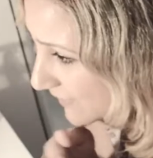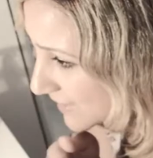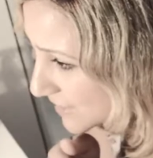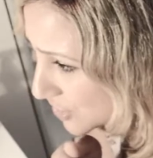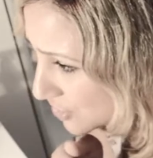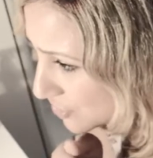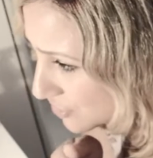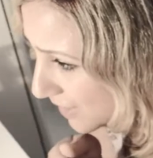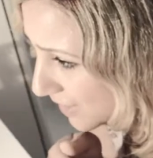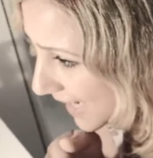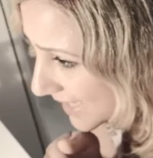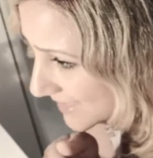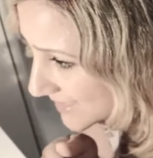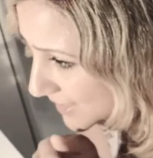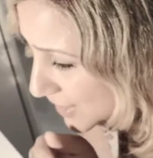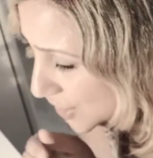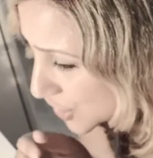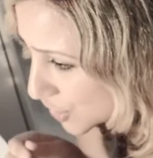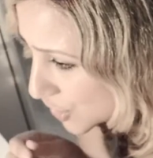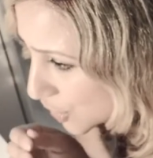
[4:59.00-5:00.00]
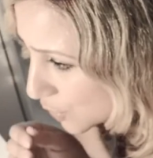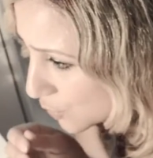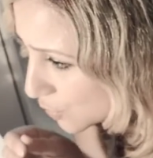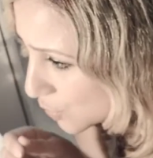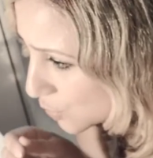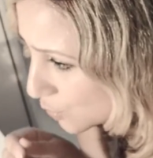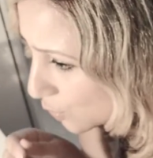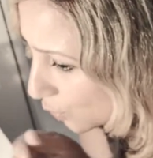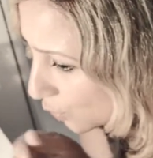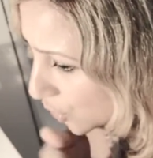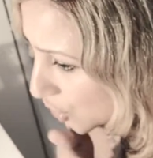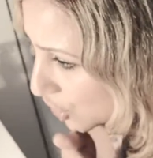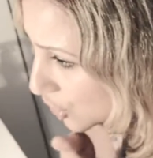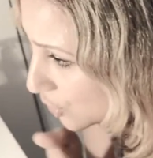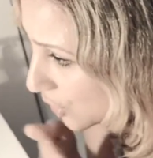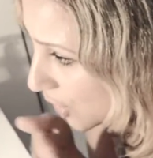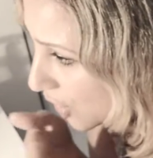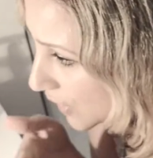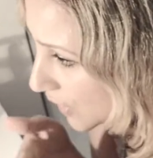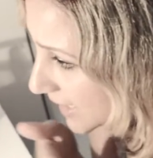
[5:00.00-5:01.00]
it's cracked and it's so sore, you
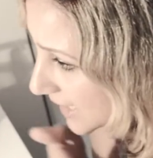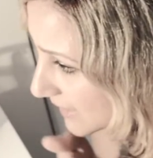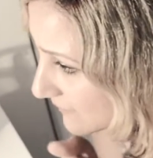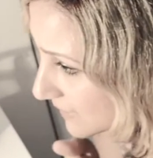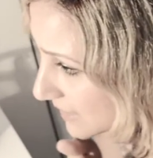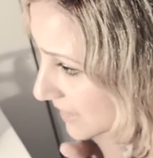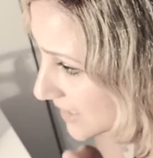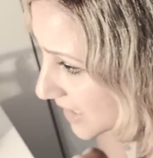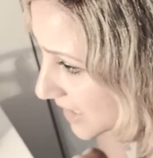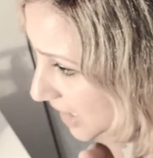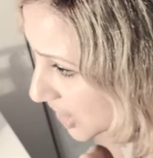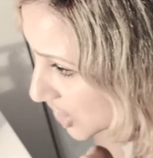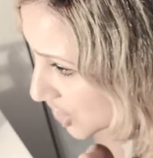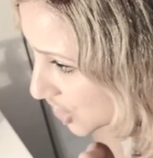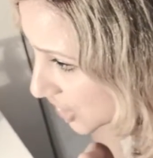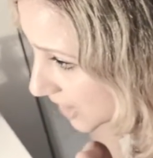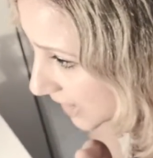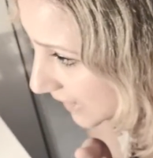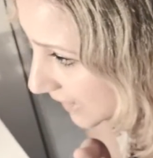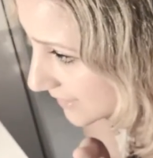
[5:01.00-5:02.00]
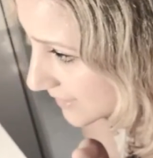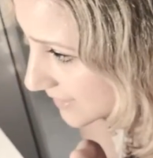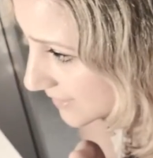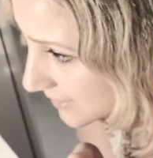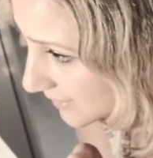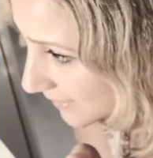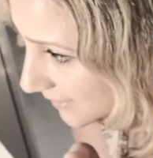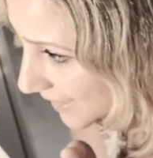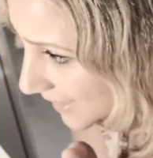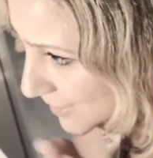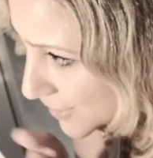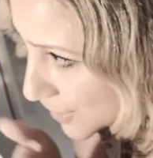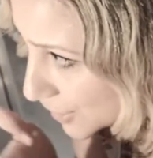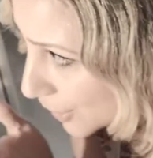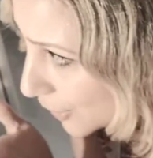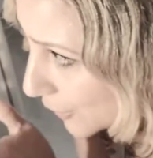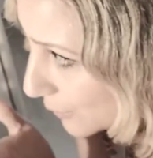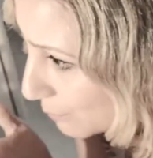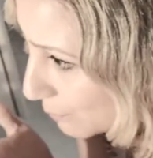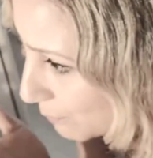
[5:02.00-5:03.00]
can't even touch it, let
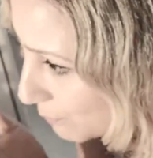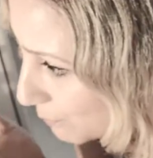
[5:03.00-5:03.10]
alone